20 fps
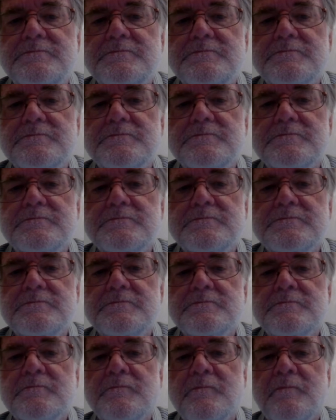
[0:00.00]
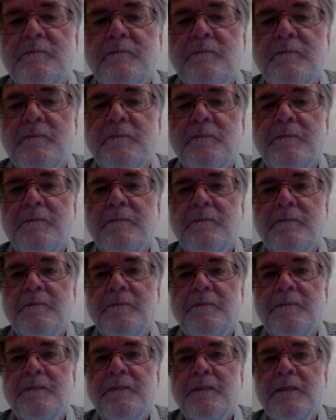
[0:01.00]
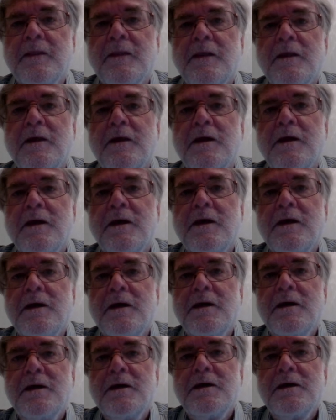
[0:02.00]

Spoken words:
(silence)